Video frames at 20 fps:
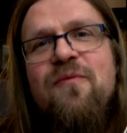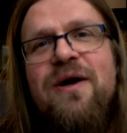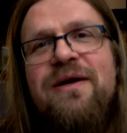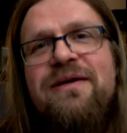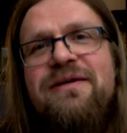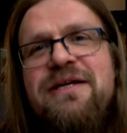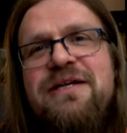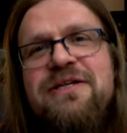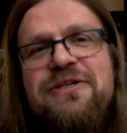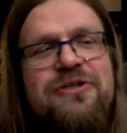
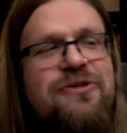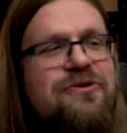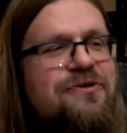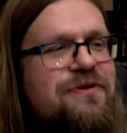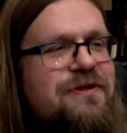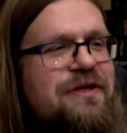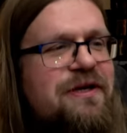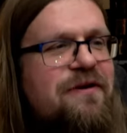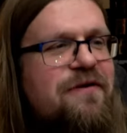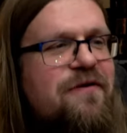What did you
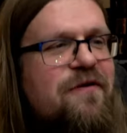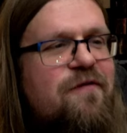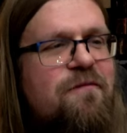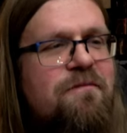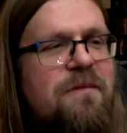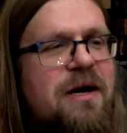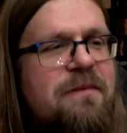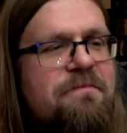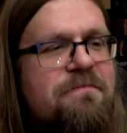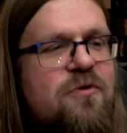think of
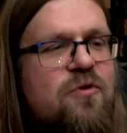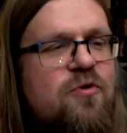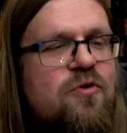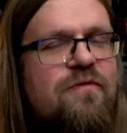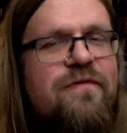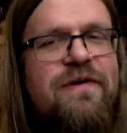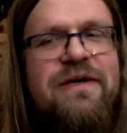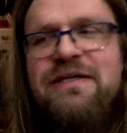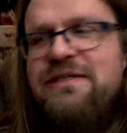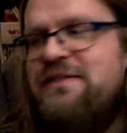my
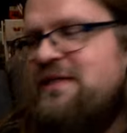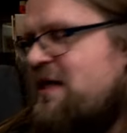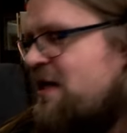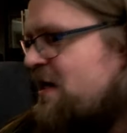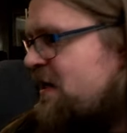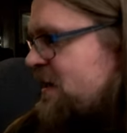movies?